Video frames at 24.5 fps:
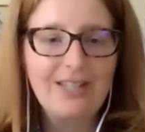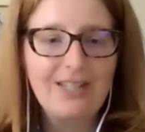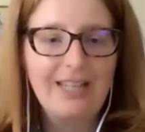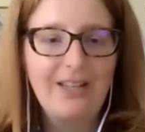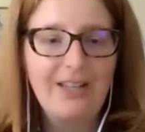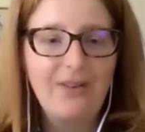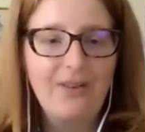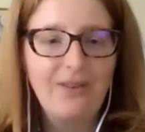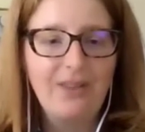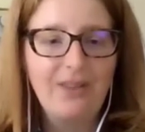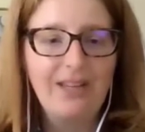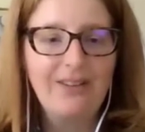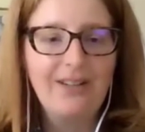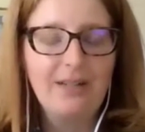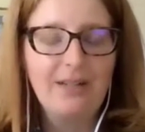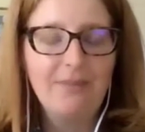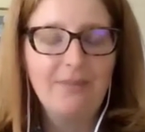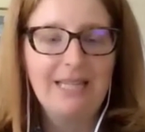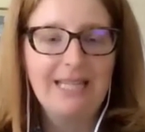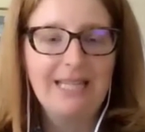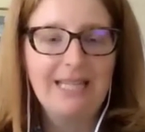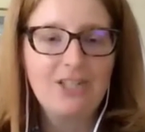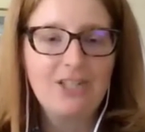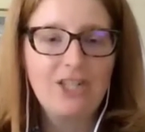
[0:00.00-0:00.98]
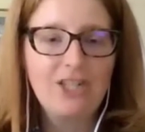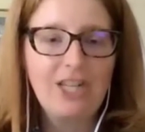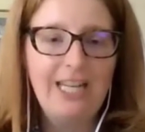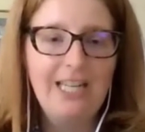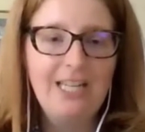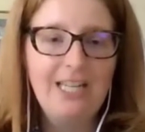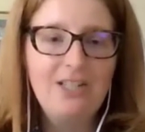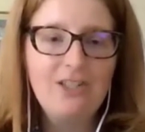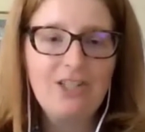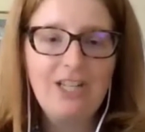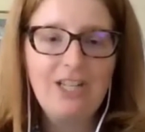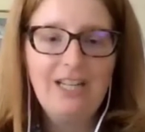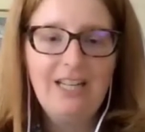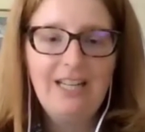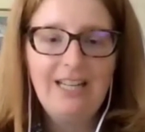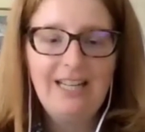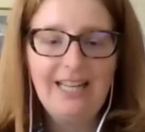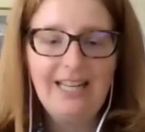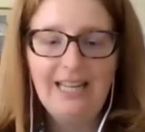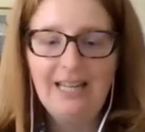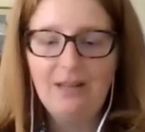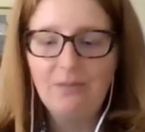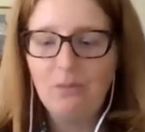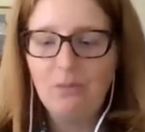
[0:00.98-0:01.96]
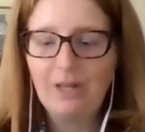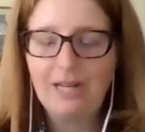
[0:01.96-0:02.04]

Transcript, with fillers: They know they got to make a change, and